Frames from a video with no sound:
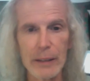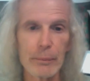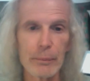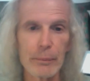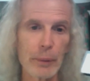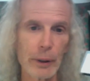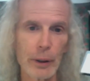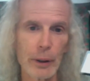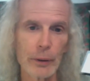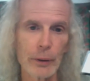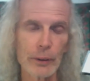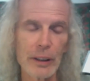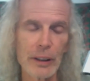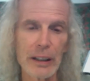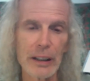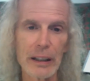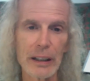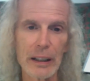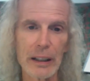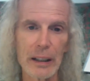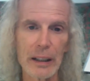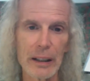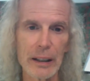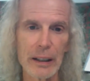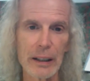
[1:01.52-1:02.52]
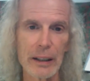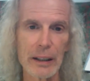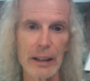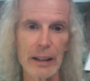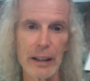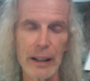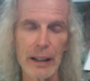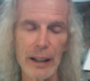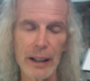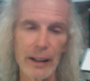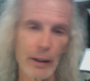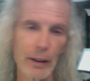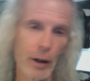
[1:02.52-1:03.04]
but only
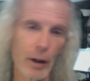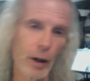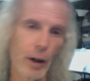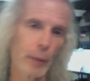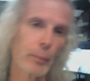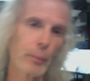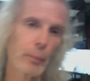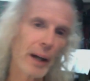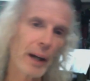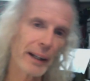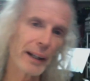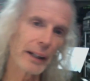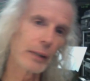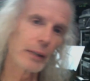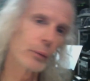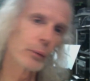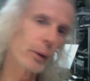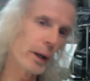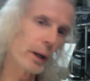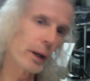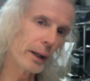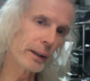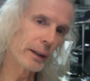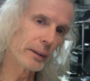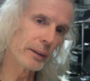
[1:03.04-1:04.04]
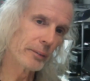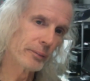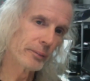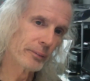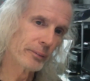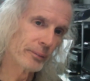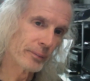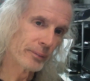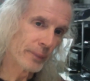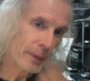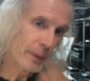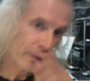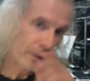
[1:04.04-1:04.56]
in a harmonic way,
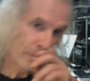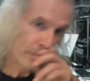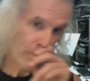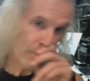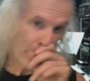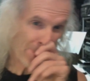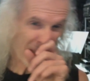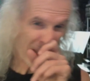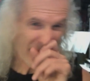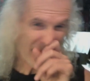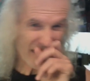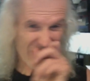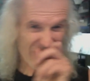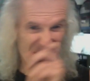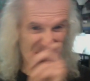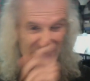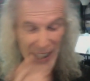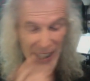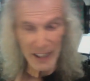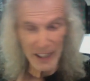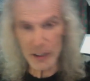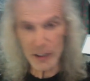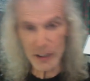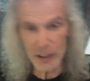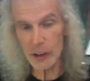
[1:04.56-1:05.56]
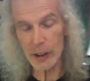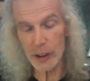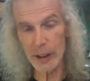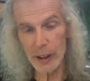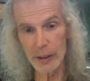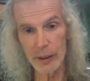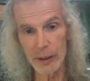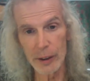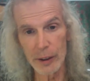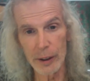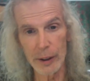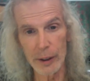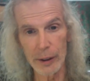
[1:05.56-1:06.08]
right? And it's actually
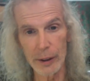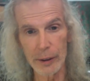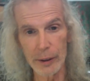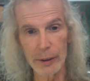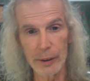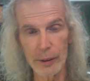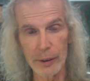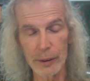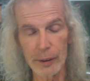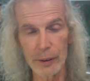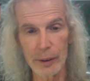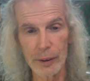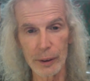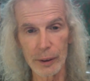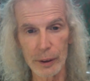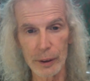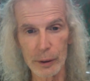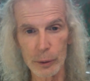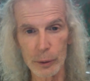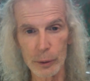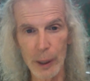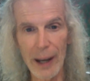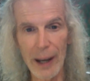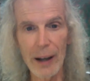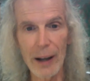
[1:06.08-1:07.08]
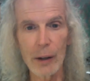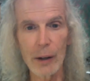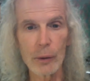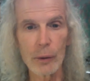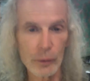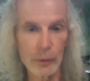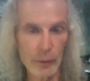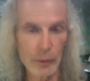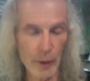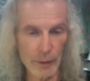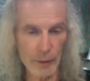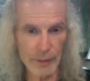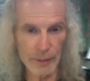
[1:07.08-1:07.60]
the
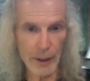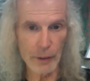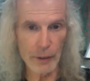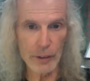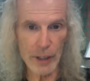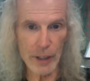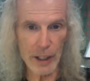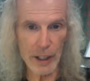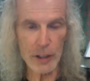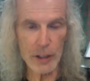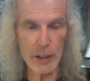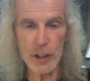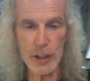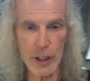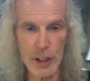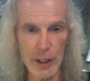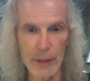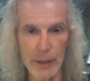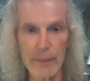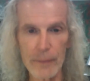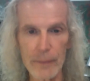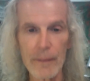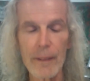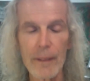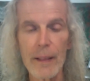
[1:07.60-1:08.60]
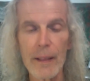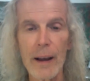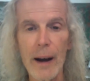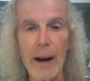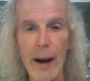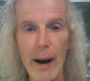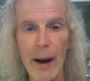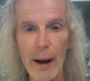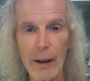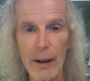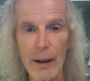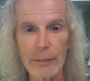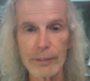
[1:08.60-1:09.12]
ground, the foundation
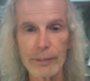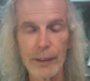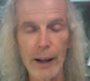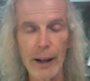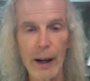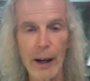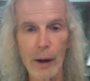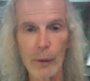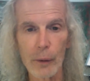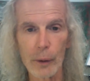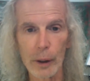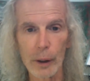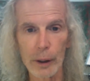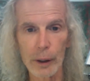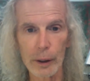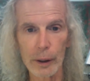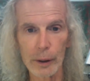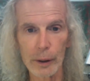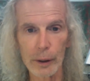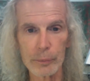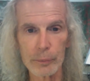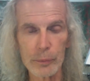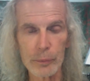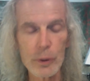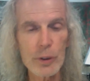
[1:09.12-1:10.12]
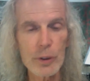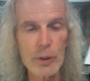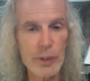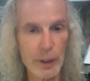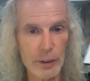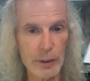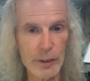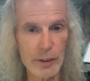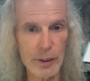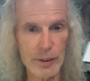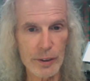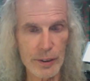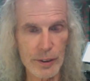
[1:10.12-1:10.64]
of our
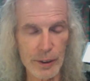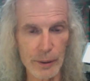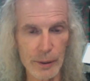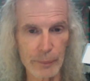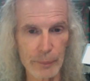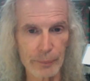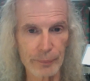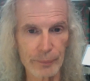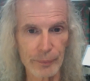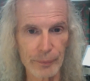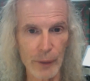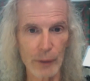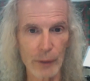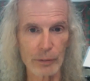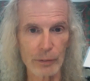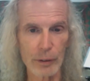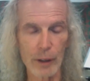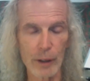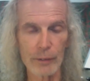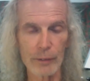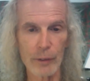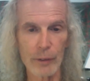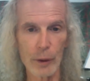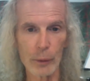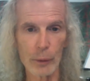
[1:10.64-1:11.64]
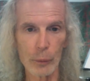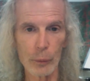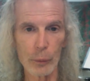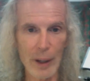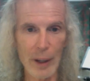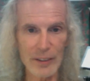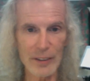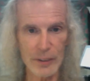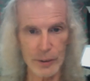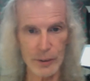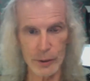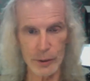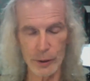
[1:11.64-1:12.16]
music system, of the
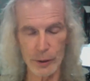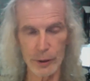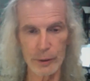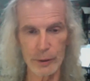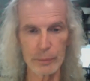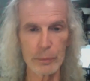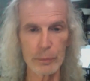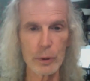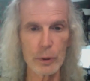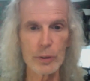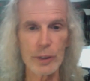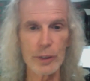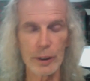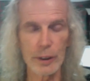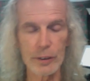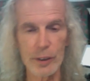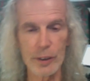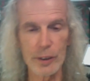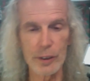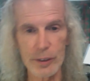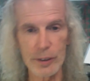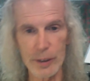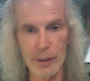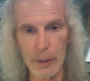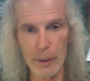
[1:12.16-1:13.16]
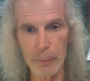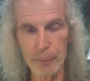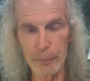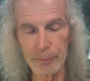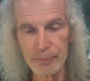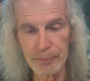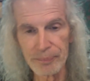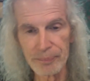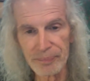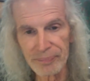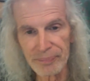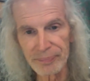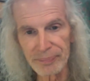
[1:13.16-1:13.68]
Western music system.
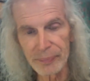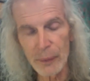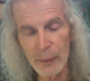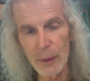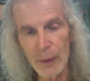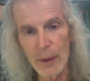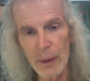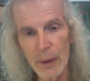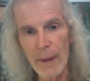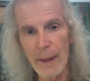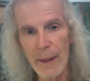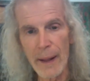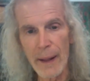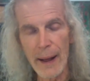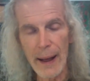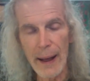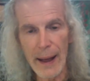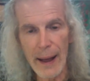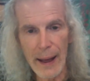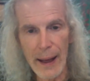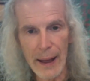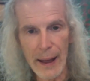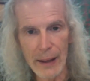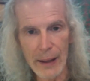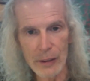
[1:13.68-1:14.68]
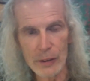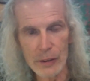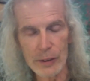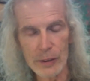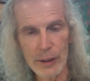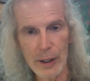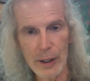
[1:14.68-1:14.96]
And